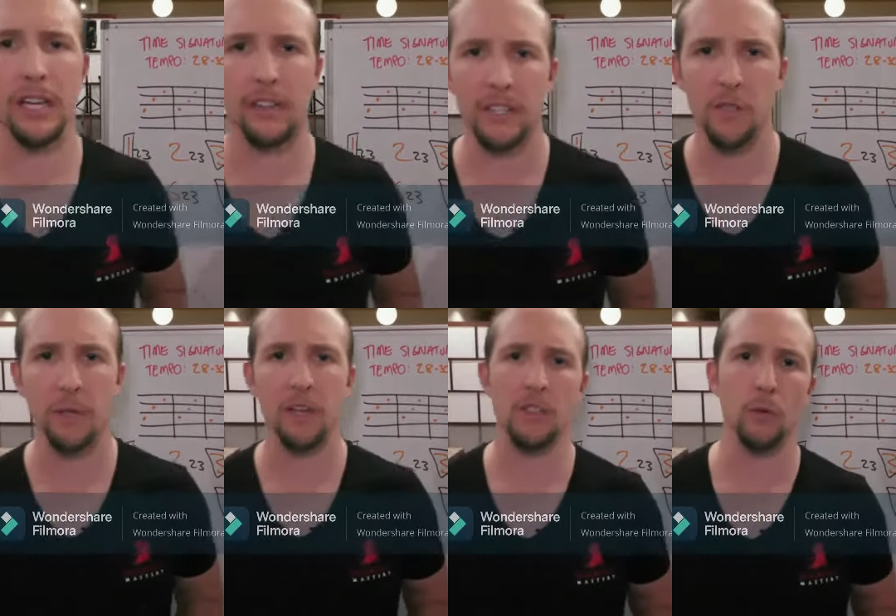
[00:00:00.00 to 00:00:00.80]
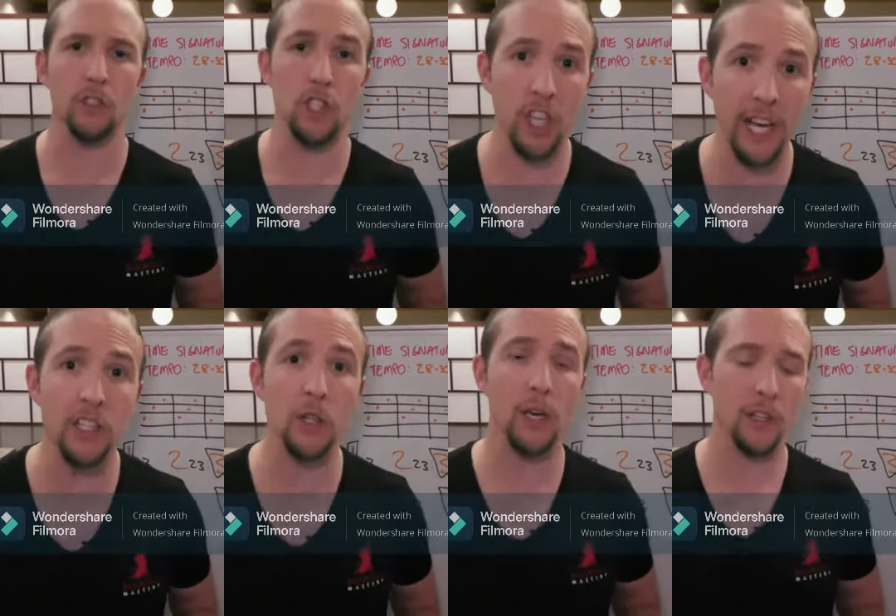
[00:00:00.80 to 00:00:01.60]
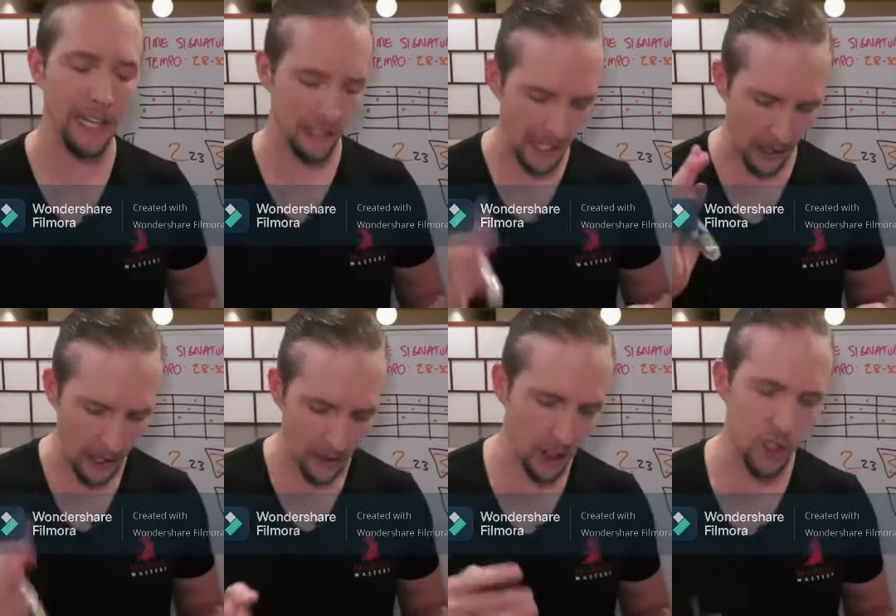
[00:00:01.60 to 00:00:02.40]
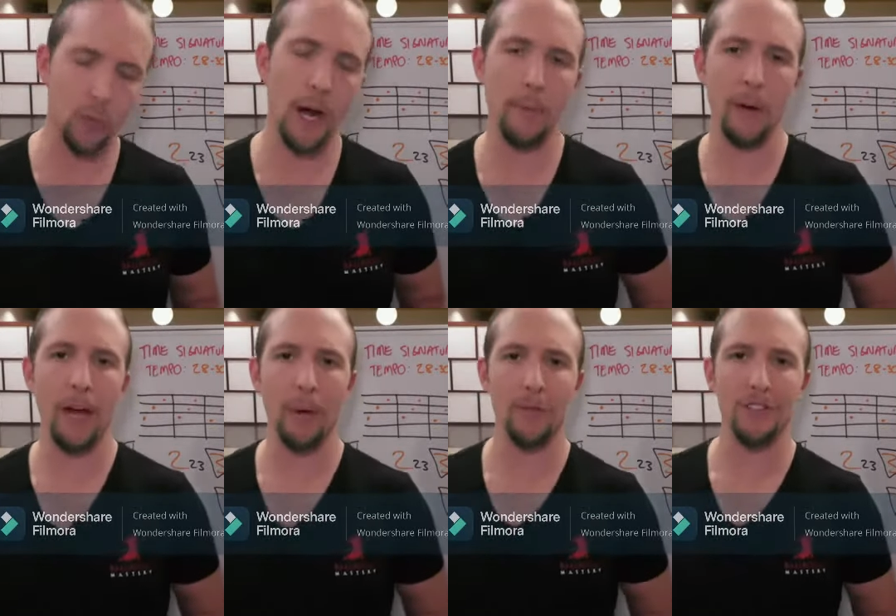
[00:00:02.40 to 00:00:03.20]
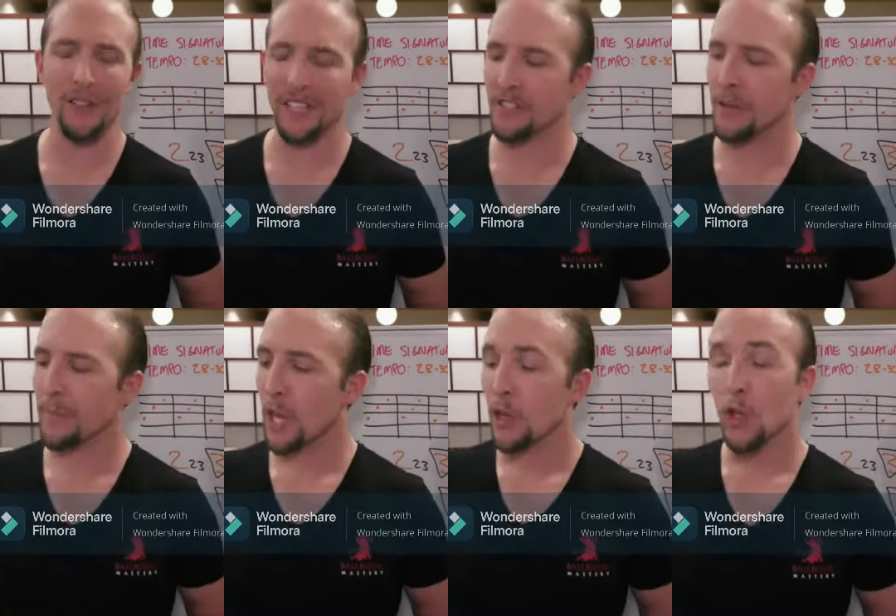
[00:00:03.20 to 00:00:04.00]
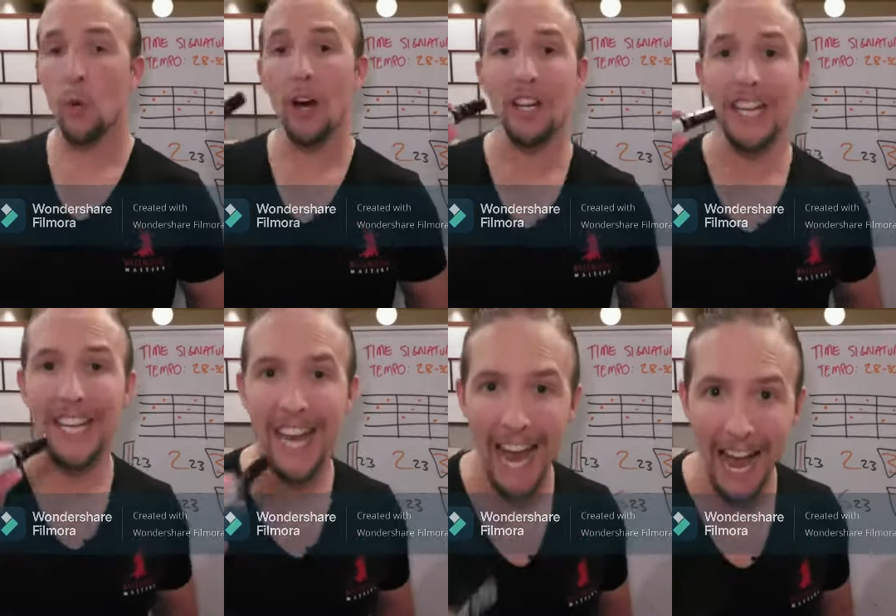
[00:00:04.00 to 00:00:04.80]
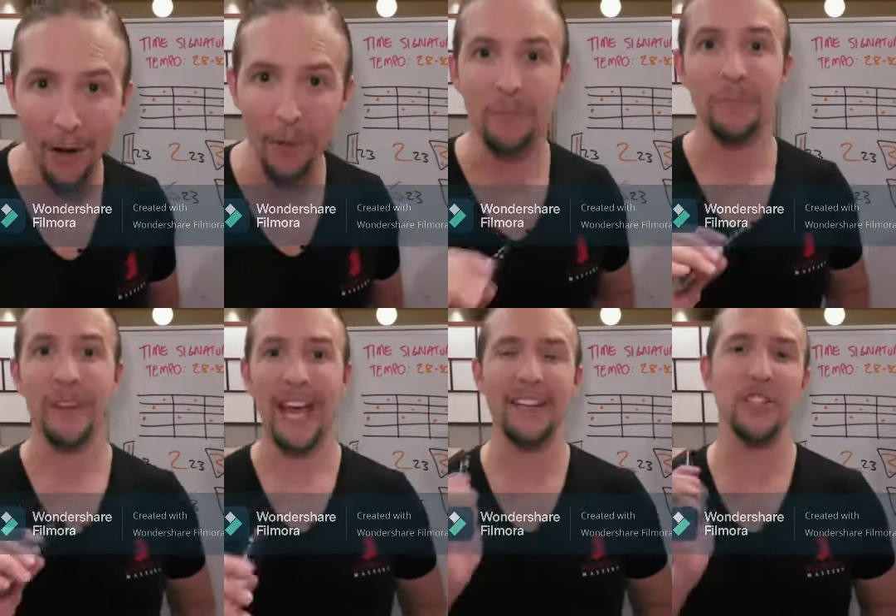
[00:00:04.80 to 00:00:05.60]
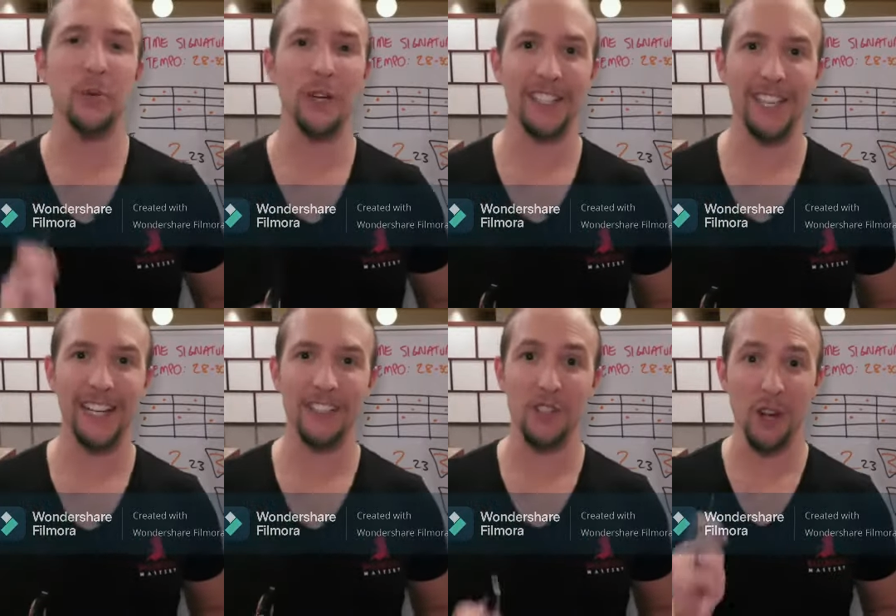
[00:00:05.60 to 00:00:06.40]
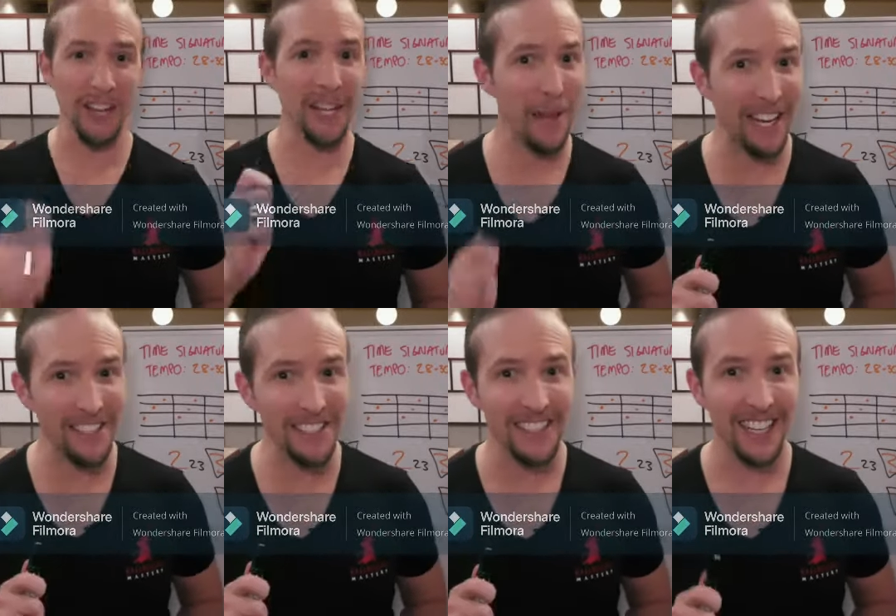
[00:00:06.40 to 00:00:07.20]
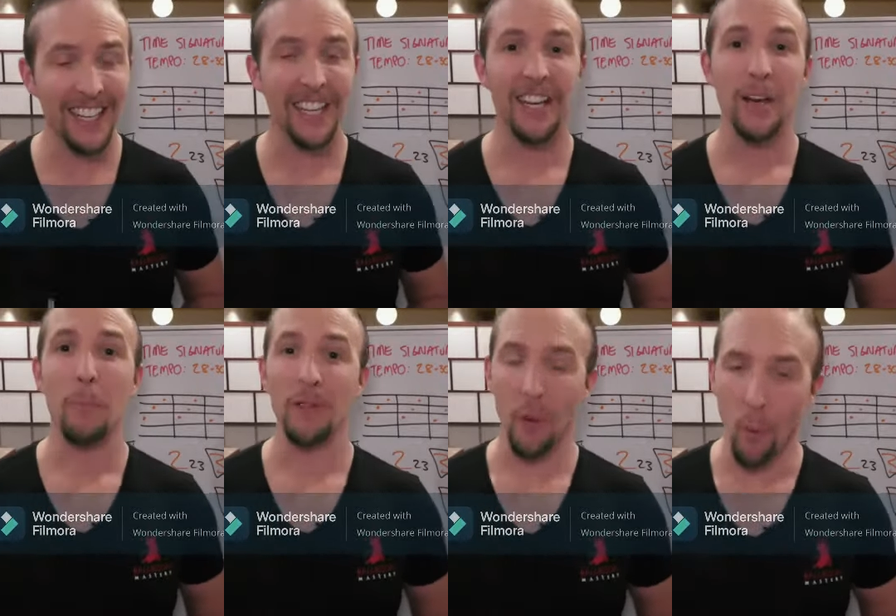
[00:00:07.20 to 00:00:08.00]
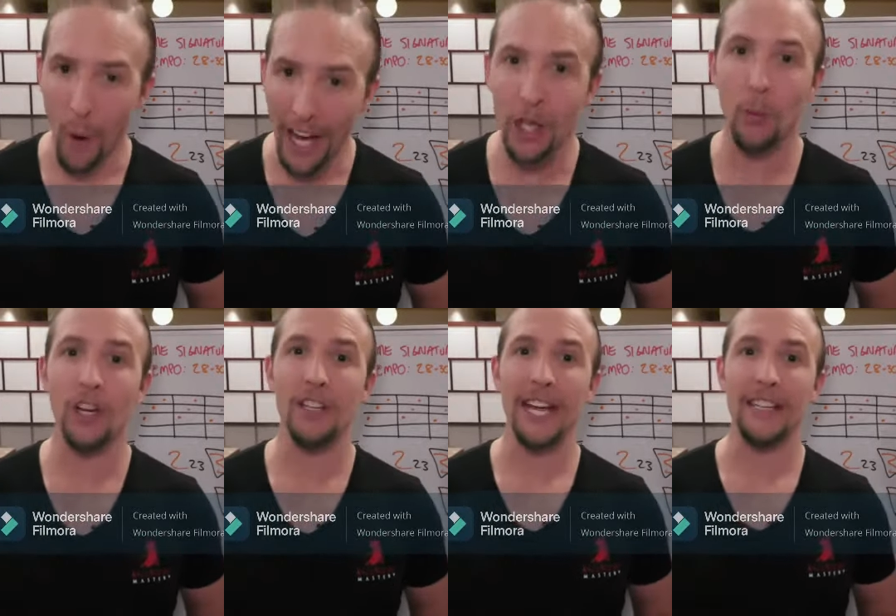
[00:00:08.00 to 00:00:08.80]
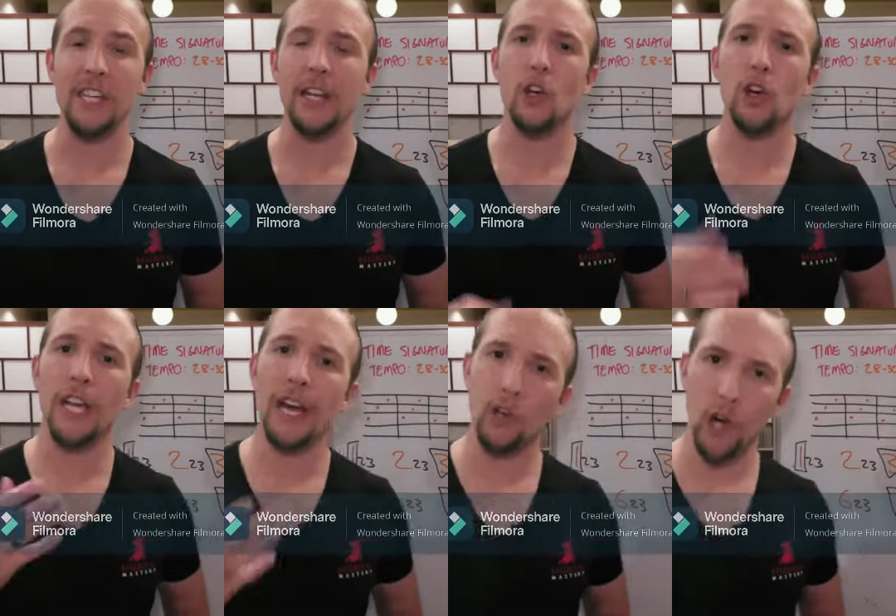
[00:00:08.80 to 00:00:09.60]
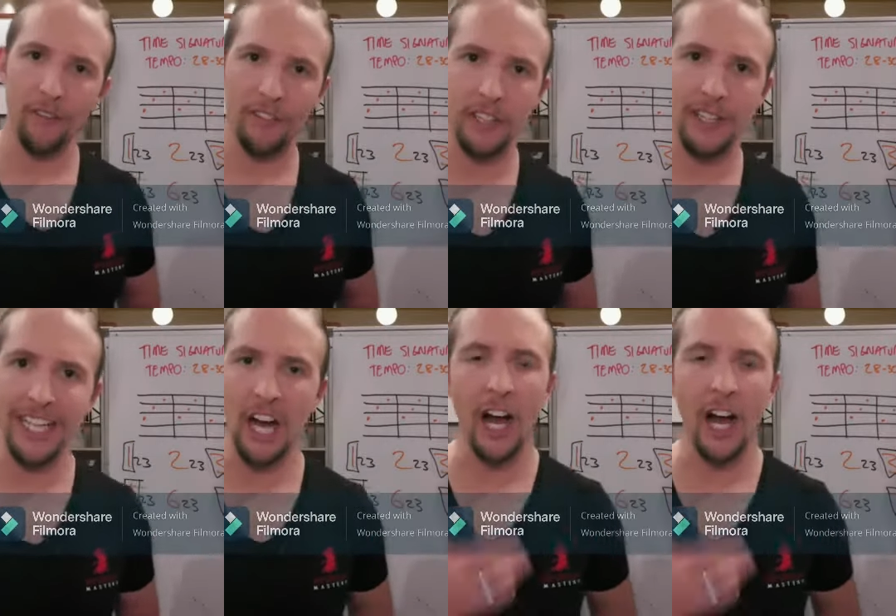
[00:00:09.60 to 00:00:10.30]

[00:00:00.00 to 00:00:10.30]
like this, because it will change the way you dance. Now, just to wrap up how we've done this, you are to count as you want to dance. Not like a mouse, but the way you want to dance. And you got to count confidently.